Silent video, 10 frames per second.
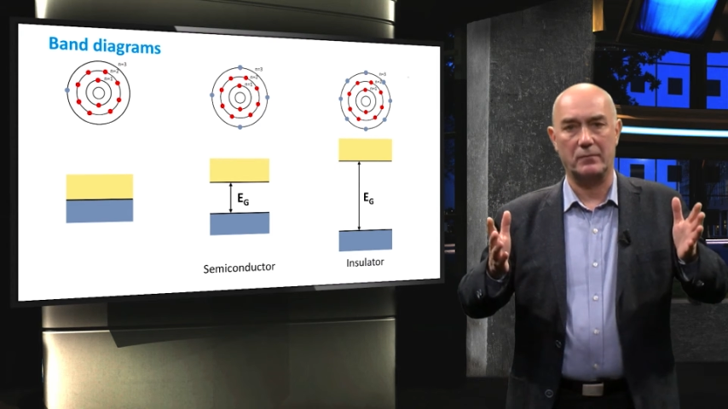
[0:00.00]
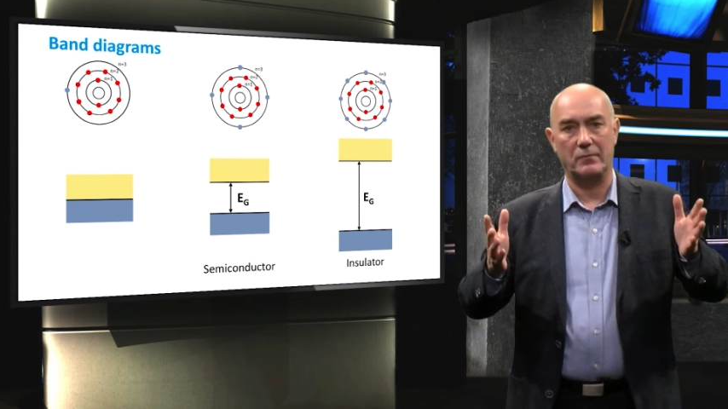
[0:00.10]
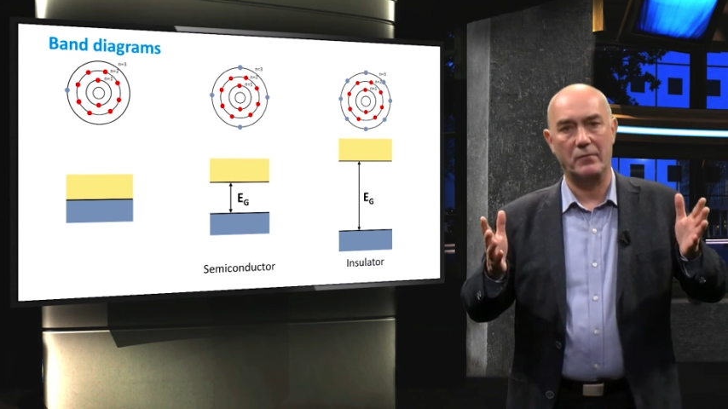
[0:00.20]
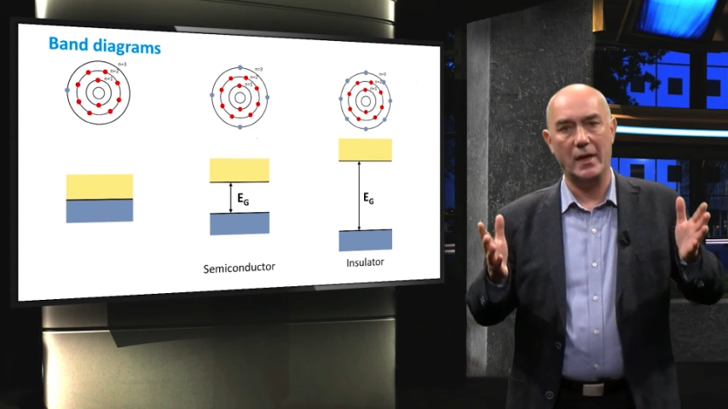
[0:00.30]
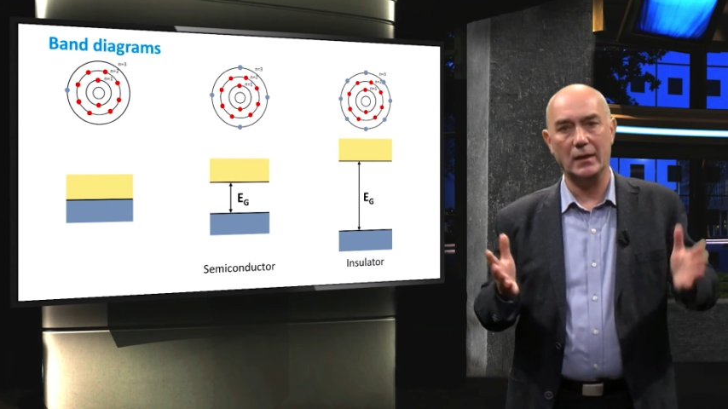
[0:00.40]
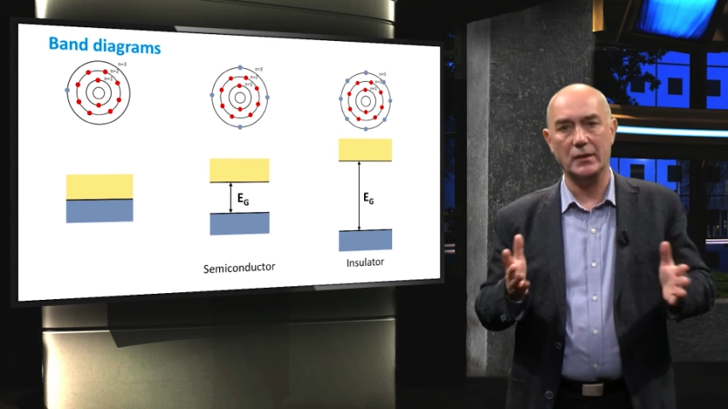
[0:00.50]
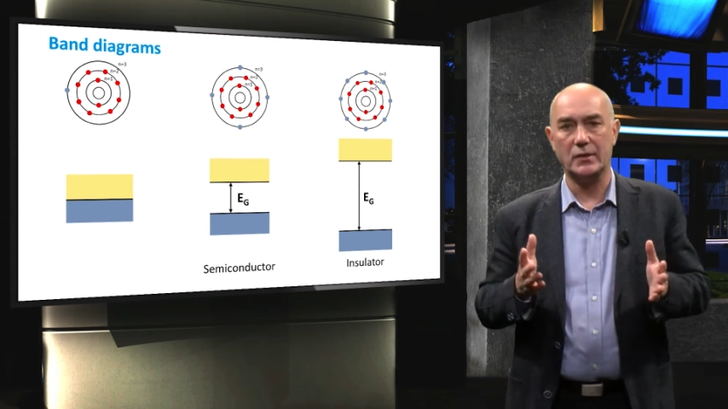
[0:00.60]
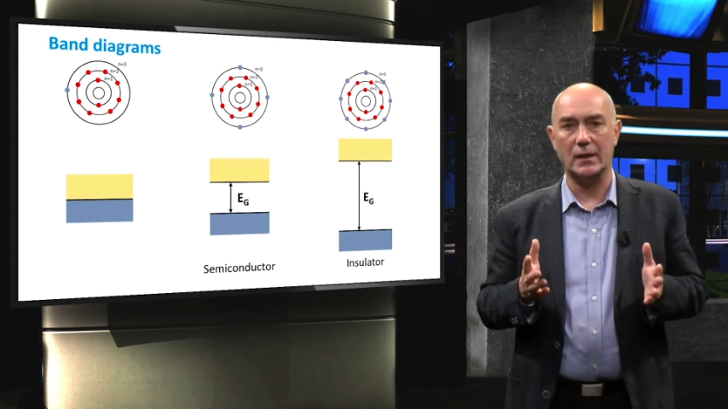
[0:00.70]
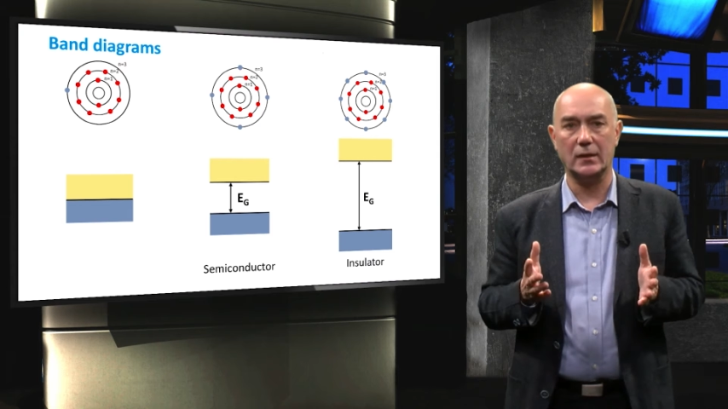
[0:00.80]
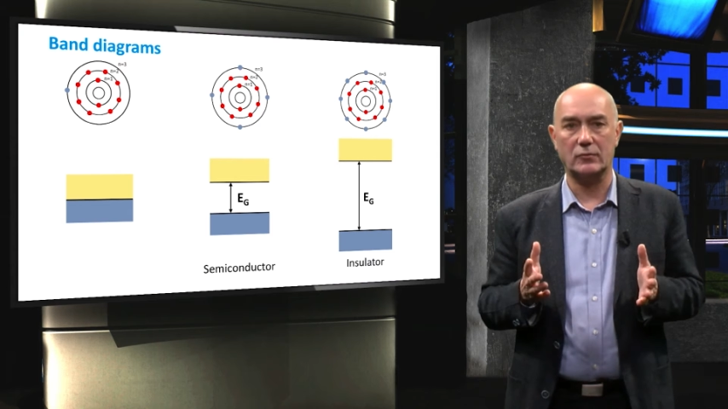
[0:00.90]
valence
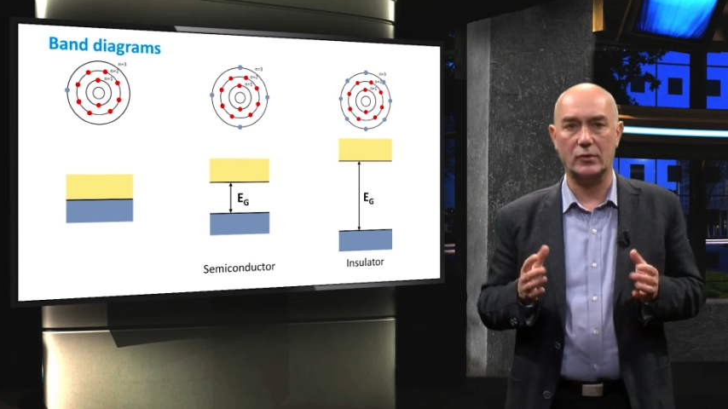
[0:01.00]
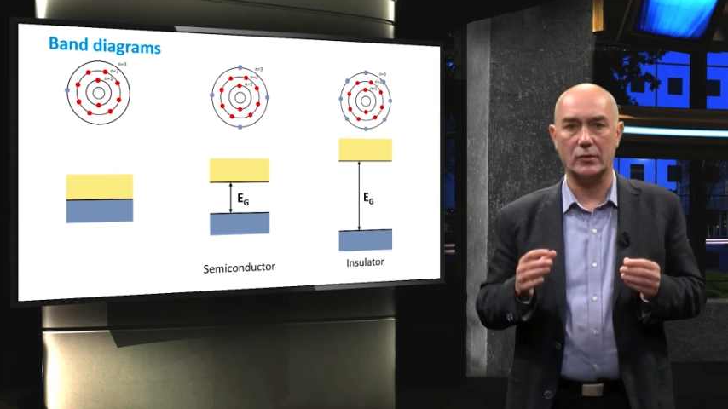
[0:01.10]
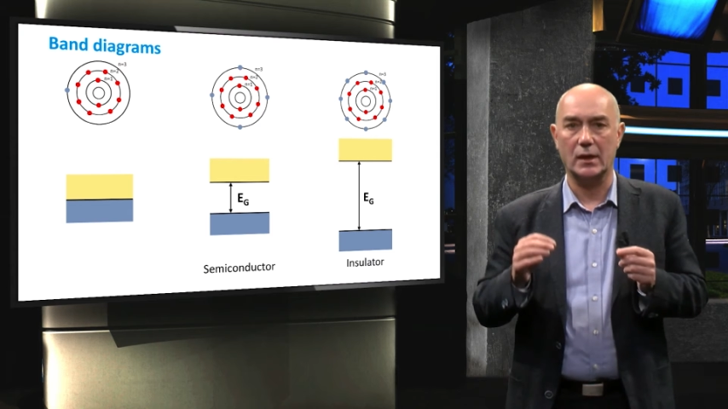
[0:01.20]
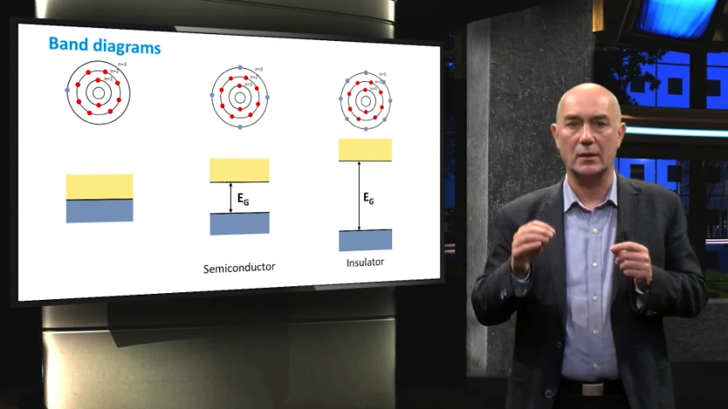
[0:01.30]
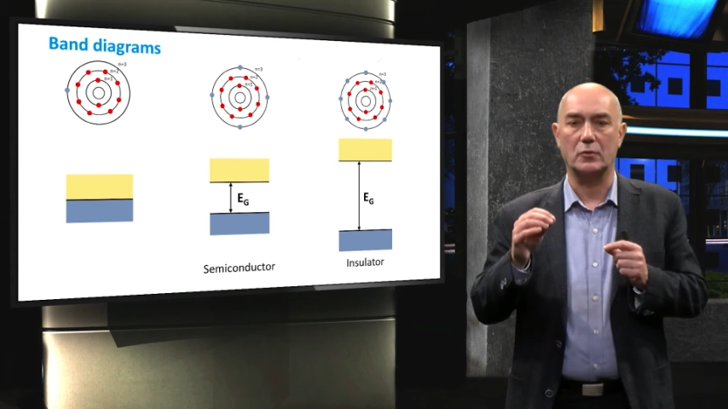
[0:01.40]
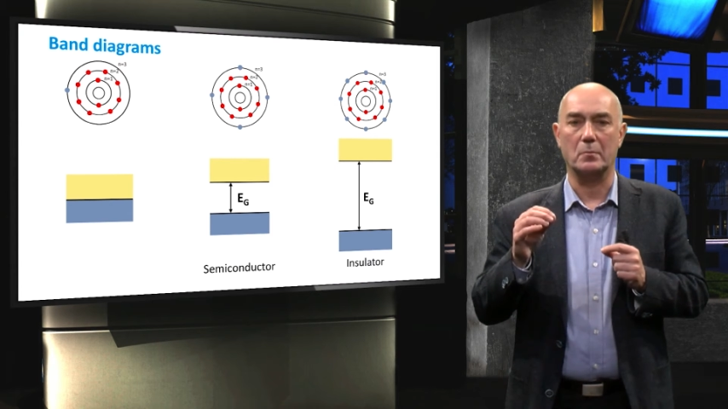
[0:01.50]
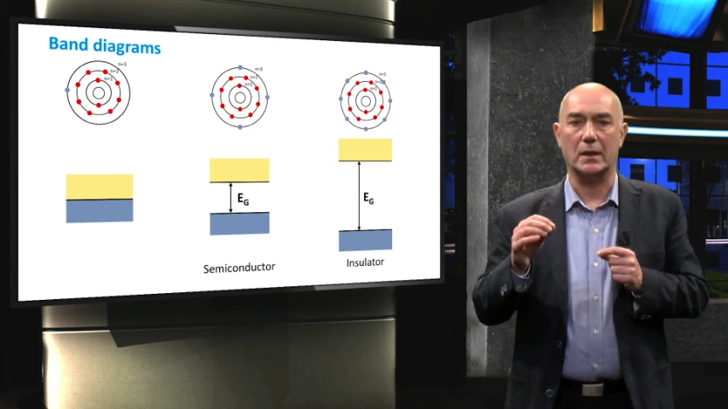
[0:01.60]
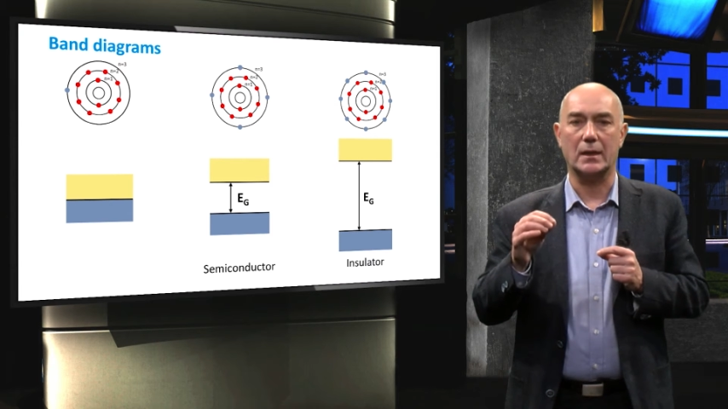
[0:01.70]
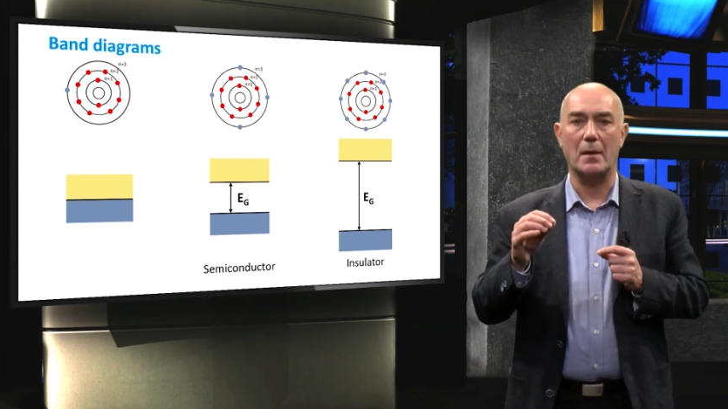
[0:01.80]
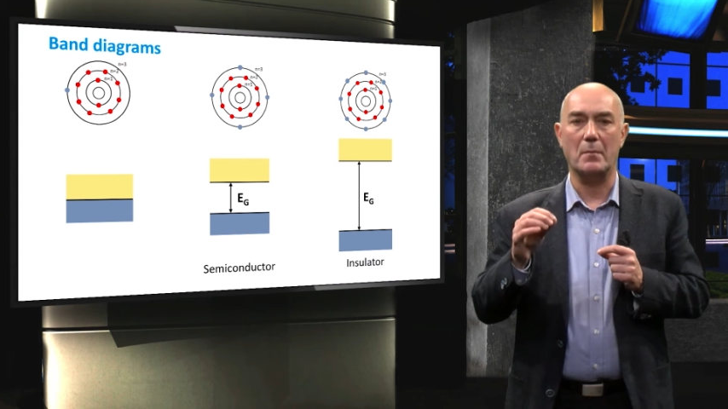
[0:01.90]
electron to
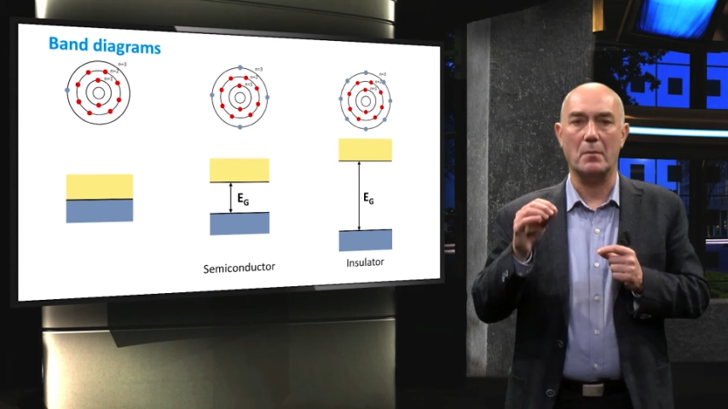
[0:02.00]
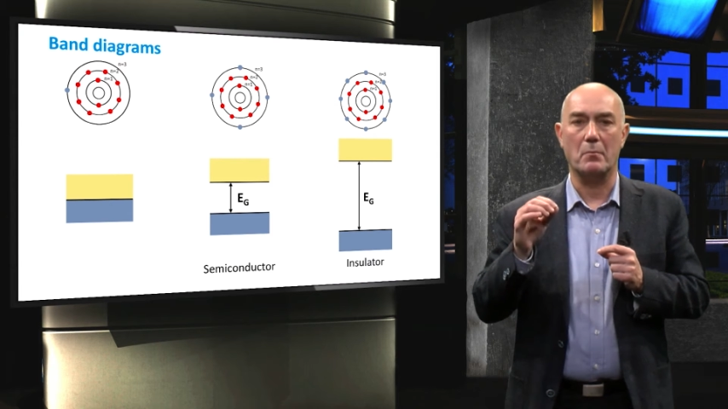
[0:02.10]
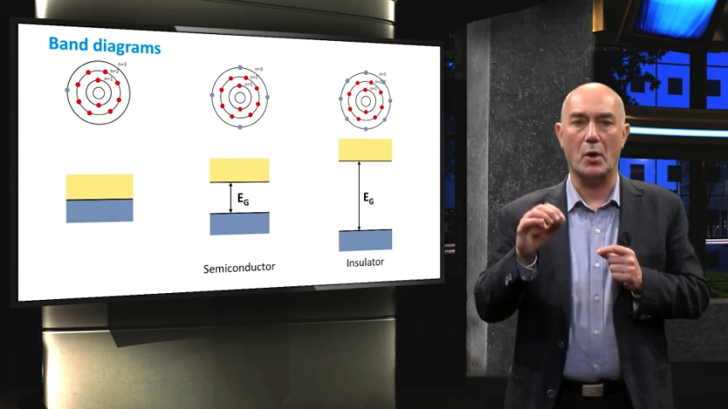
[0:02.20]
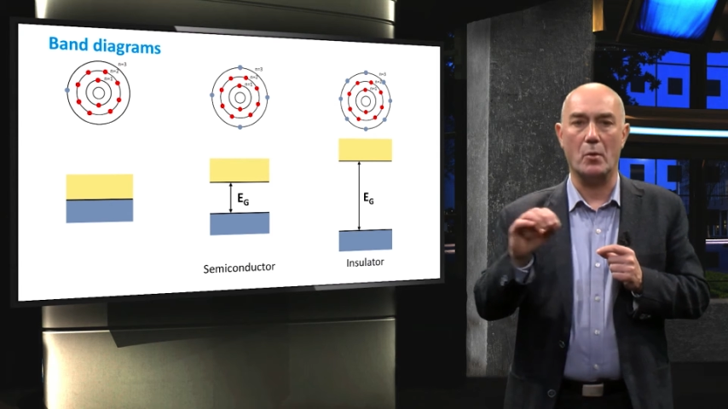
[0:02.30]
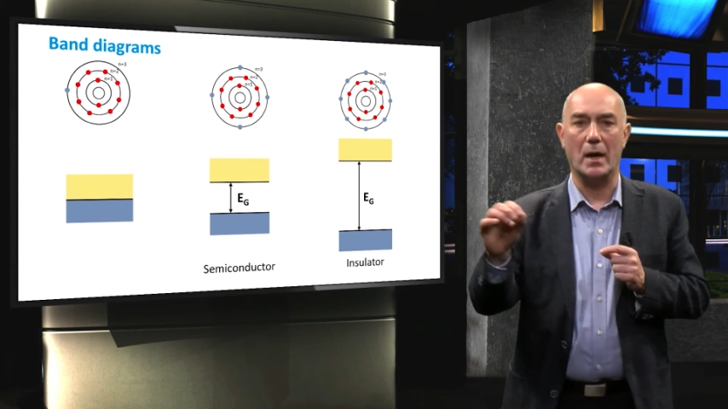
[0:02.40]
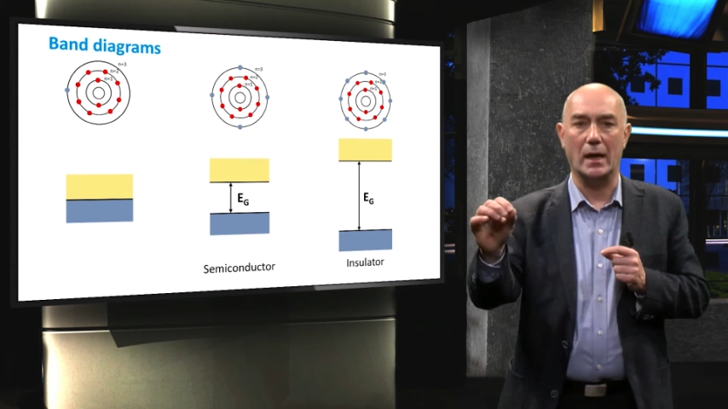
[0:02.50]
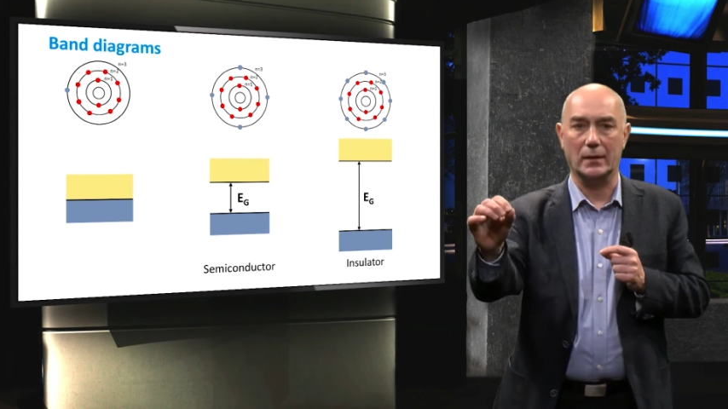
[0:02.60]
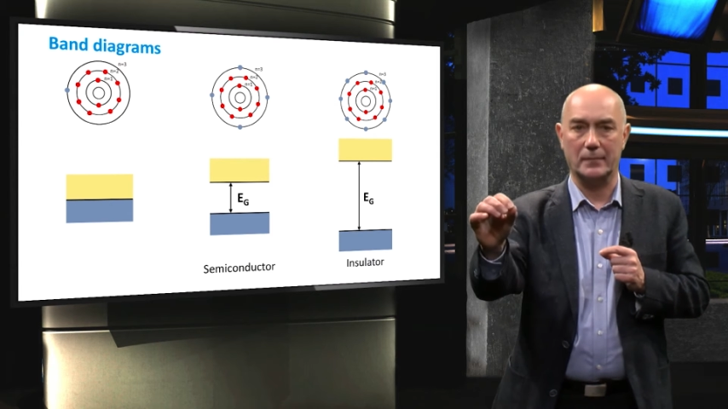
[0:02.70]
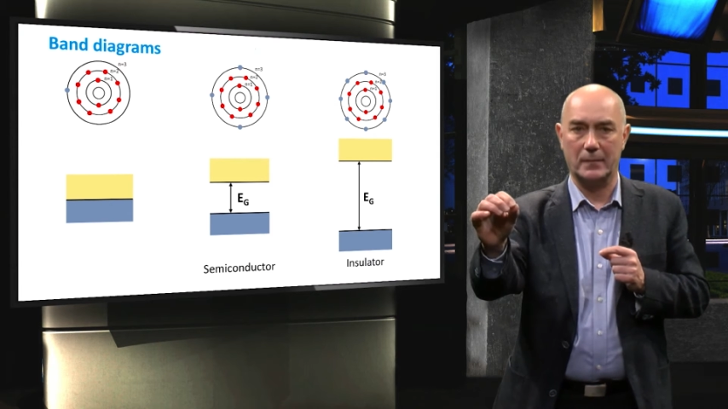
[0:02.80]
become mobile.